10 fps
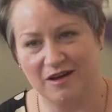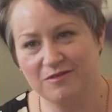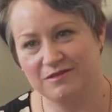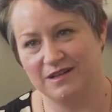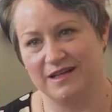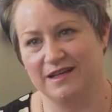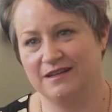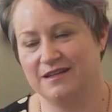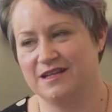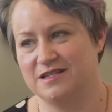
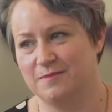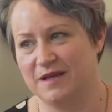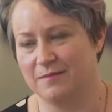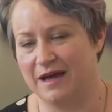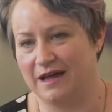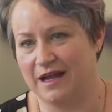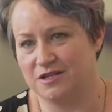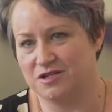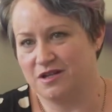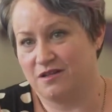only need to be about
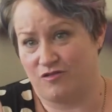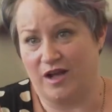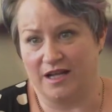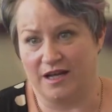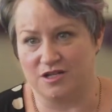Australian